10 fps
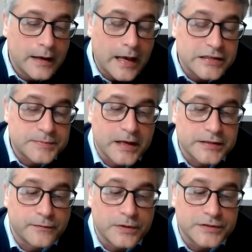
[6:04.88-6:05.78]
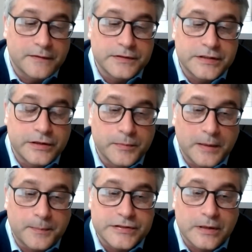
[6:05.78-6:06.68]
aspects of 117 you
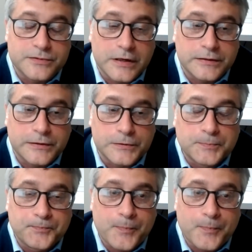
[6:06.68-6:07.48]
might be subject to.